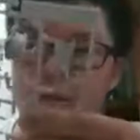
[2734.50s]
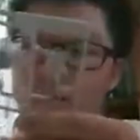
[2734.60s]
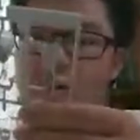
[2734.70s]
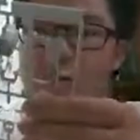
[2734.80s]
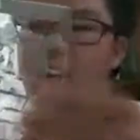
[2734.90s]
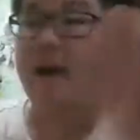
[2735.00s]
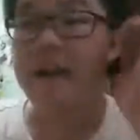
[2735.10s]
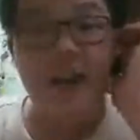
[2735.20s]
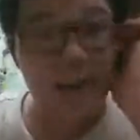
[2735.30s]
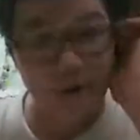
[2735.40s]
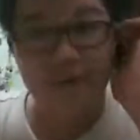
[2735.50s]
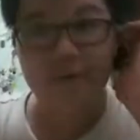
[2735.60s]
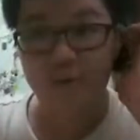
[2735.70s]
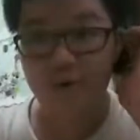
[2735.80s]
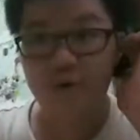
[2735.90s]
Like, I need a private
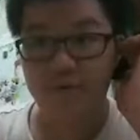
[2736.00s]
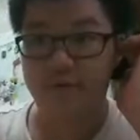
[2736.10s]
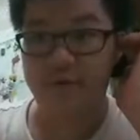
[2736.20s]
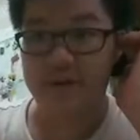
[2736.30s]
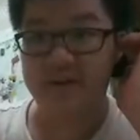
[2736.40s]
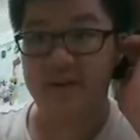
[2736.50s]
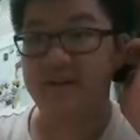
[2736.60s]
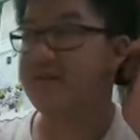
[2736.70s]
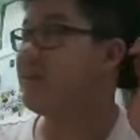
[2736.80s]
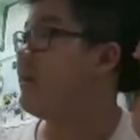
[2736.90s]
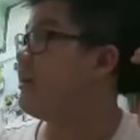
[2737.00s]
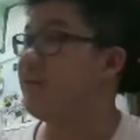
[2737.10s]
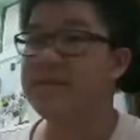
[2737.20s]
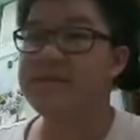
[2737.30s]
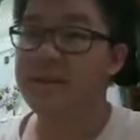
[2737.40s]
room, for fuck's sakes.
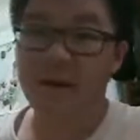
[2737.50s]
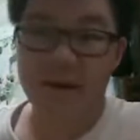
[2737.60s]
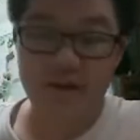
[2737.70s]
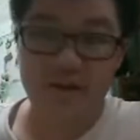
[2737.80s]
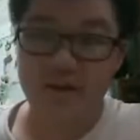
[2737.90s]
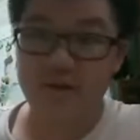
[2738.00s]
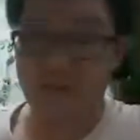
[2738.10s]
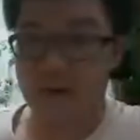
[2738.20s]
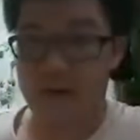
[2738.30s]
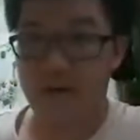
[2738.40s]
This is all I could do right now.